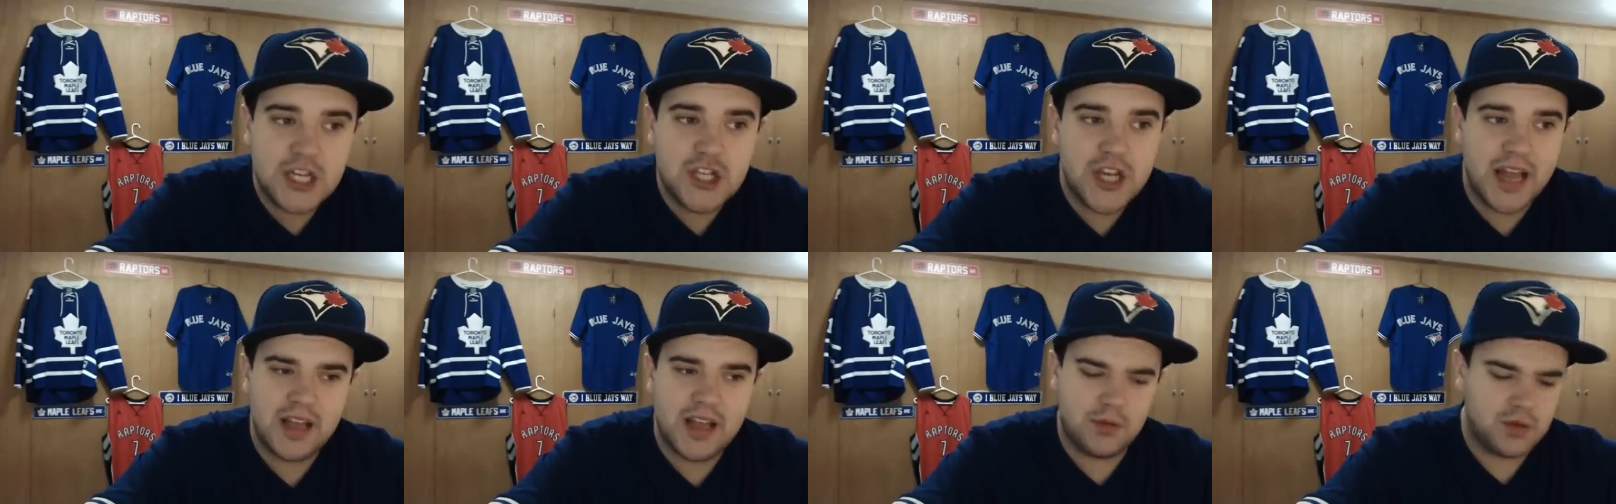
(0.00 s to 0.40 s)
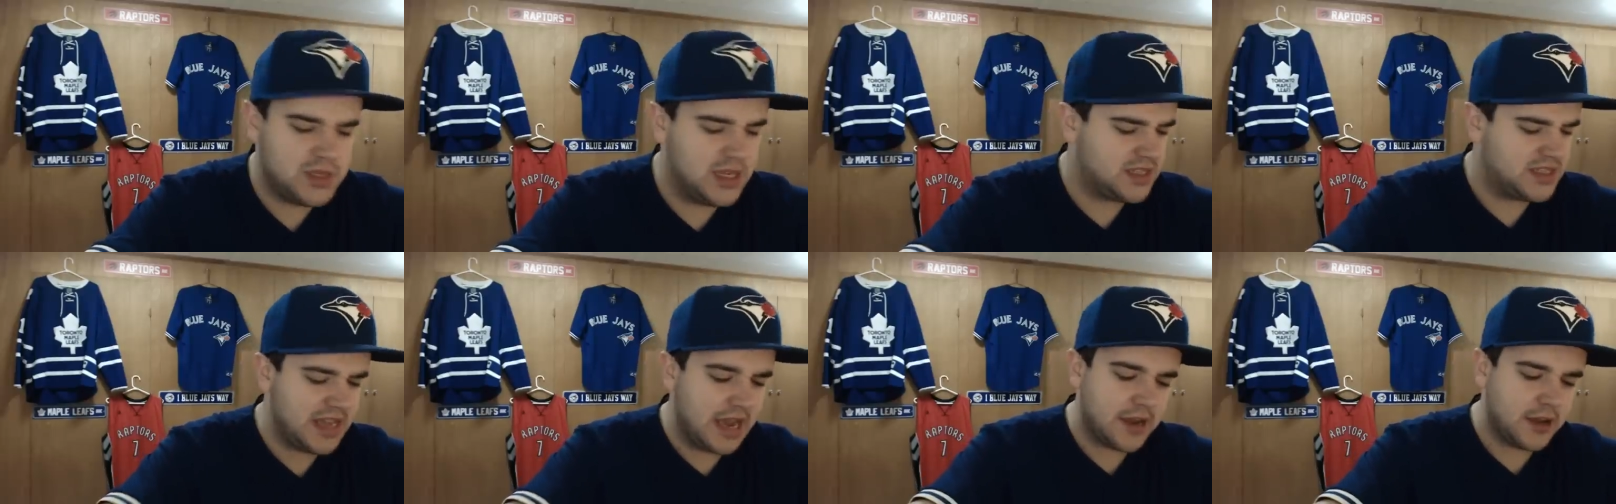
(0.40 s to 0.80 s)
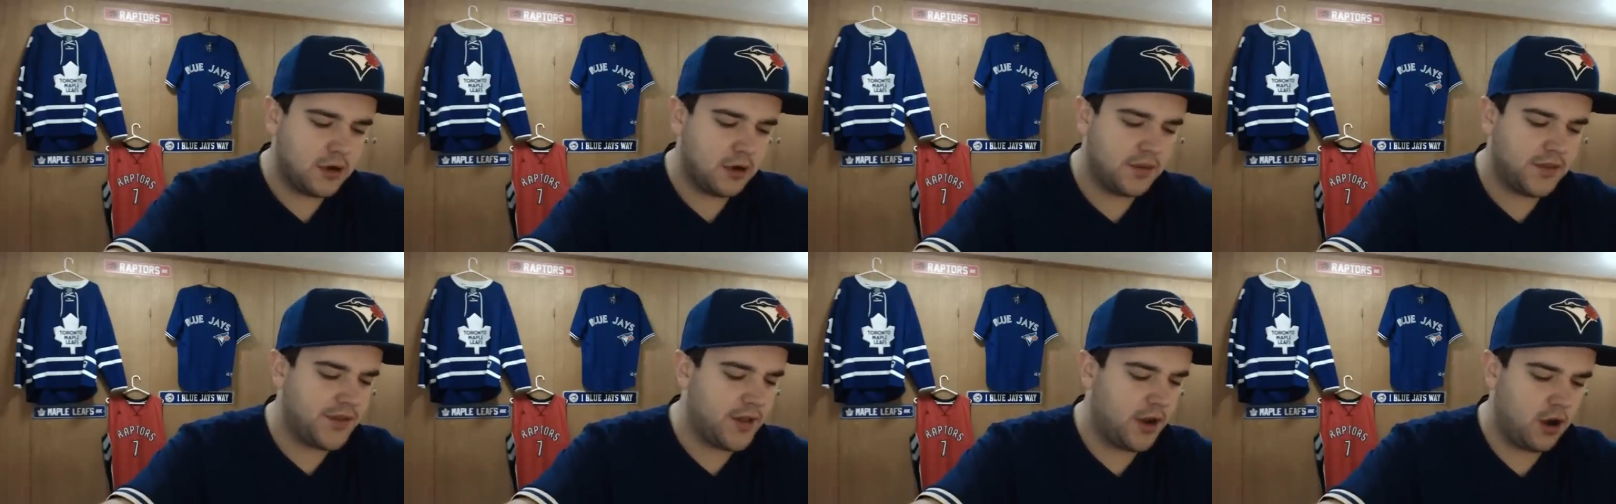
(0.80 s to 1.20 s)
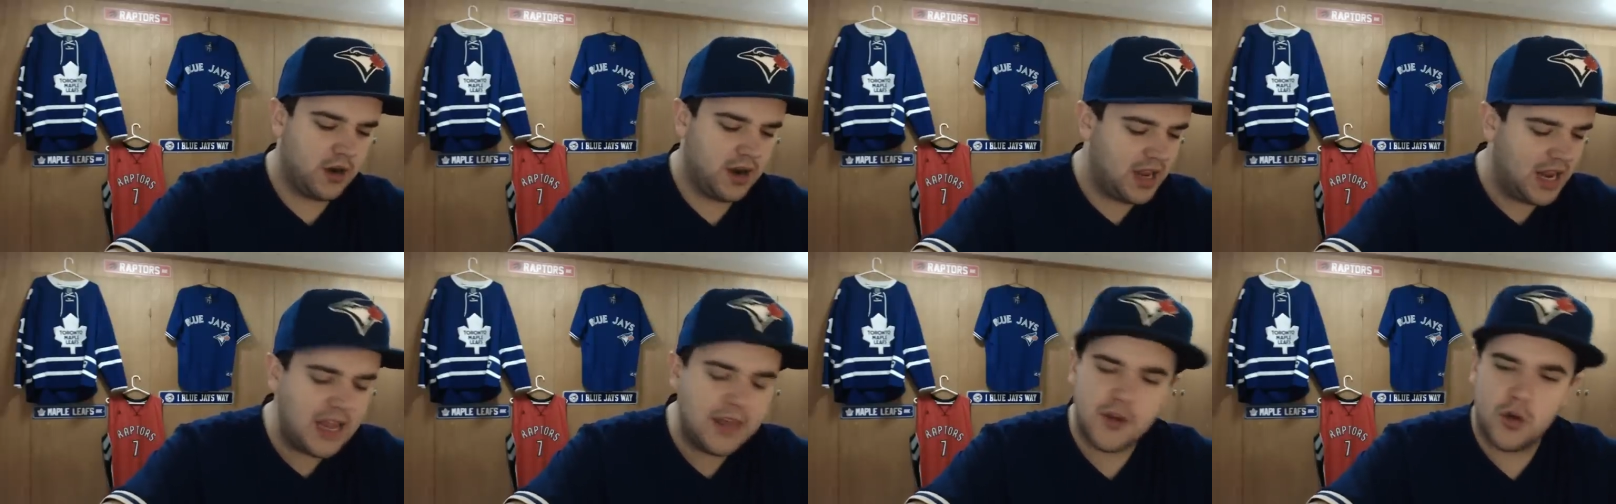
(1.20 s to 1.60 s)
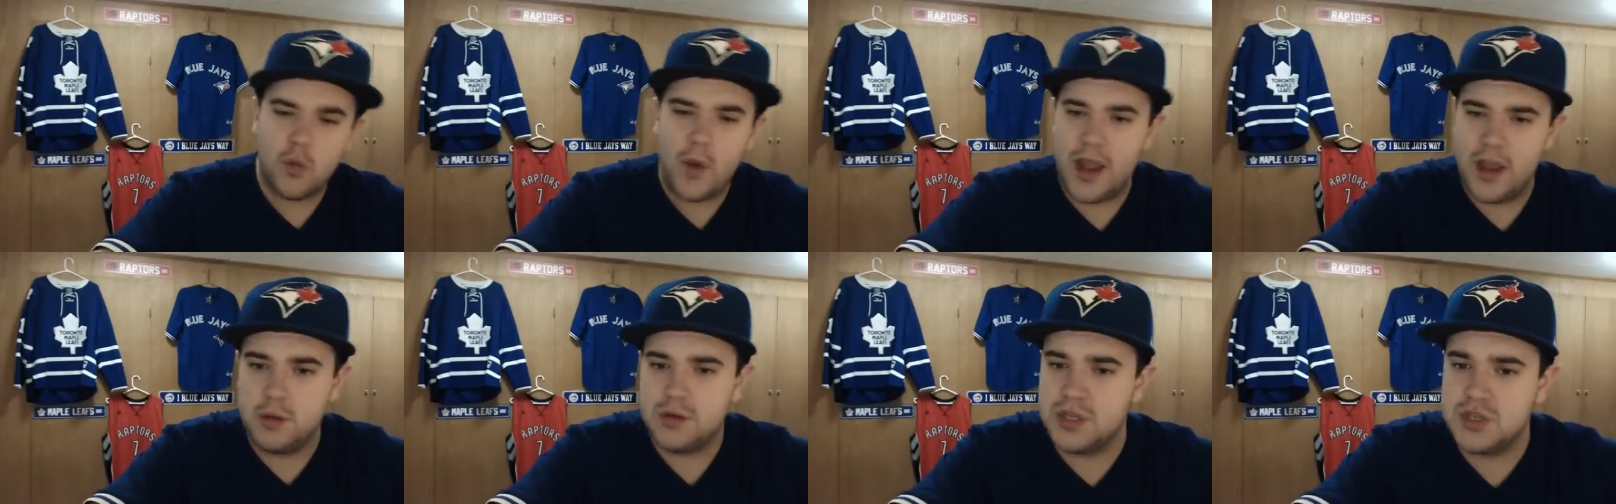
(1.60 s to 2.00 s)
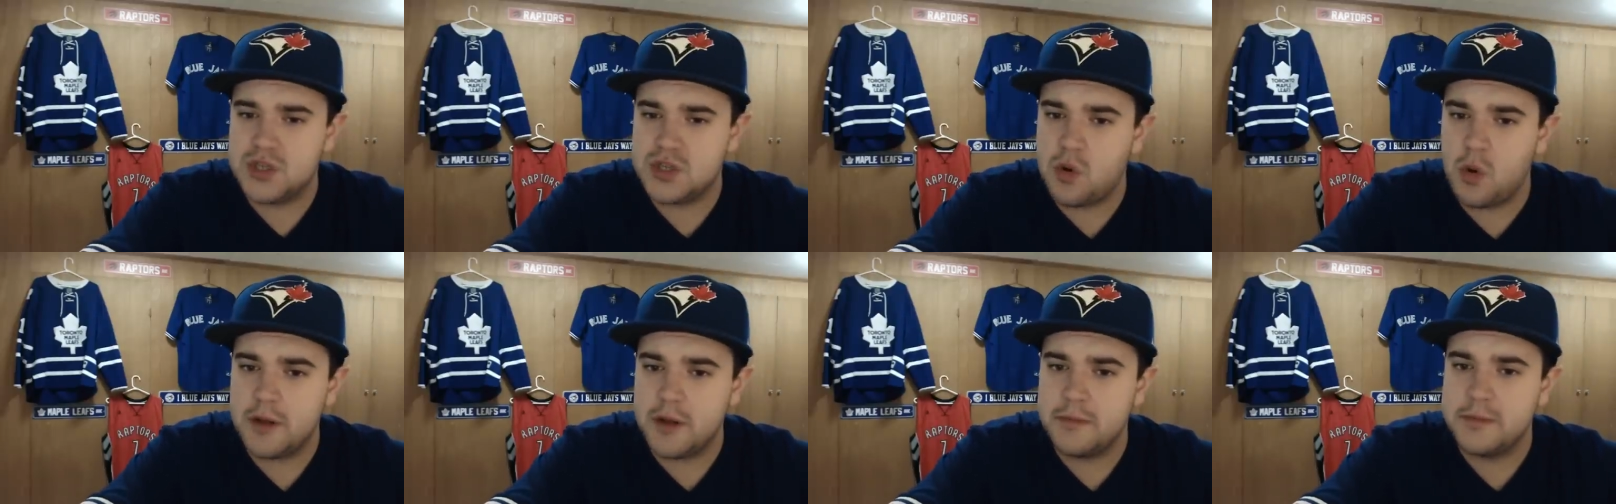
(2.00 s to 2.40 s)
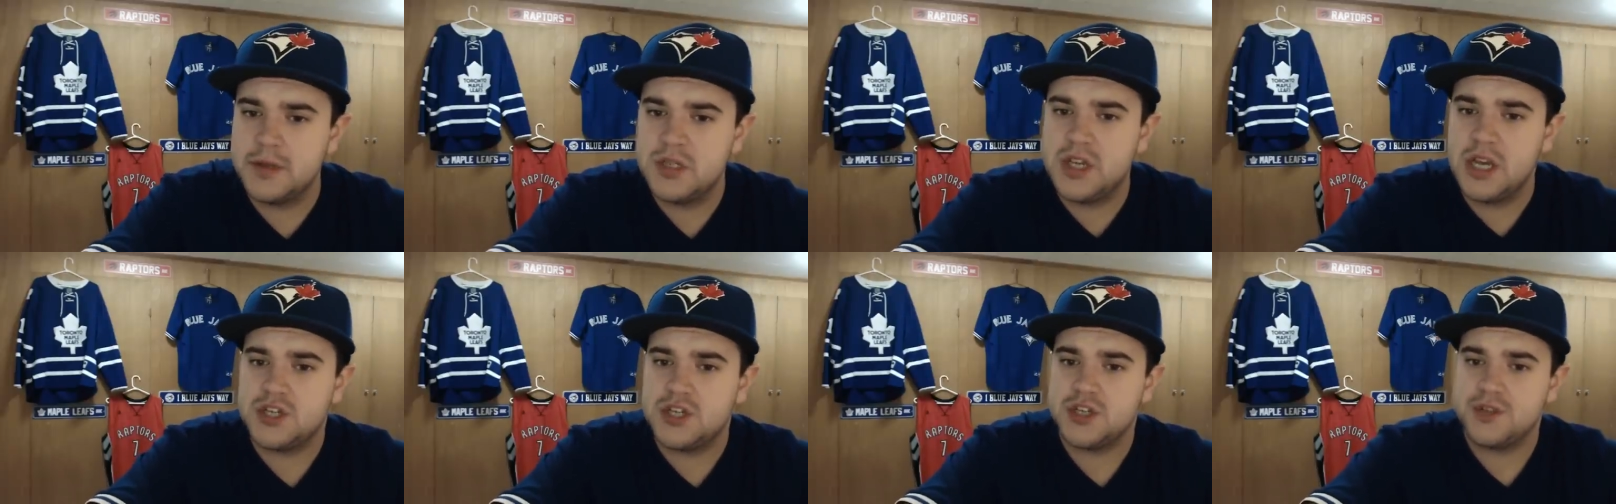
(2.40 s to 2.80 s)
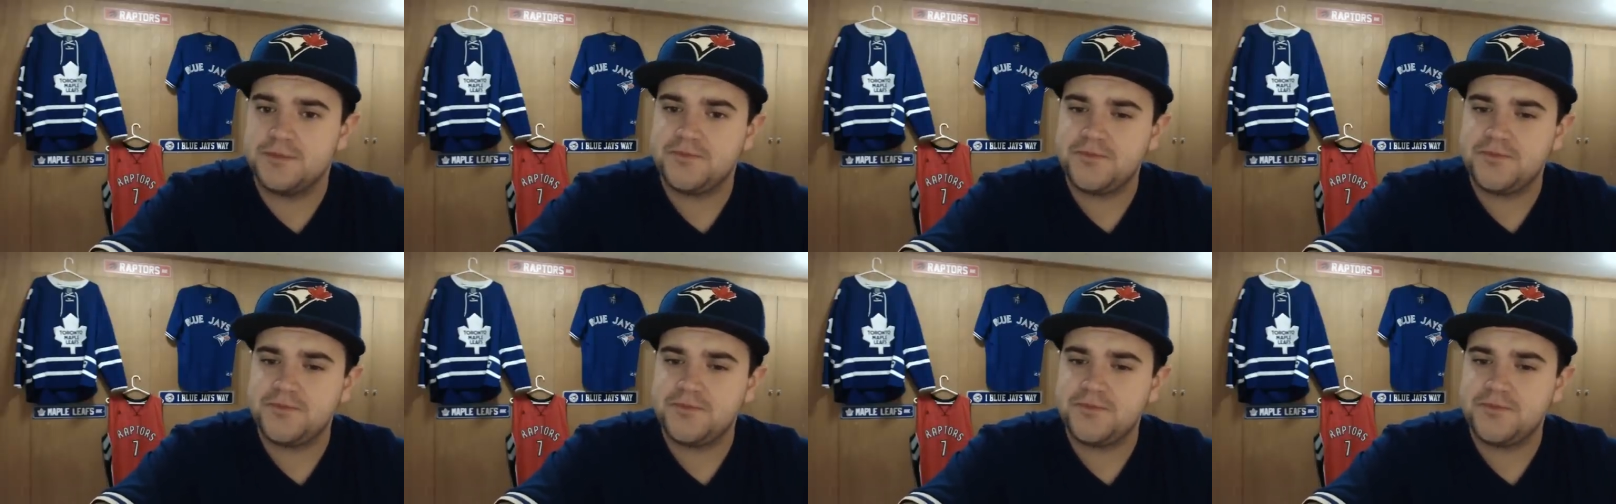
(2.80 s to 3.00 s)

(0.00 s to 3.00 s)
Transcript: Jan was at second or third. Either way, he was in scoring position.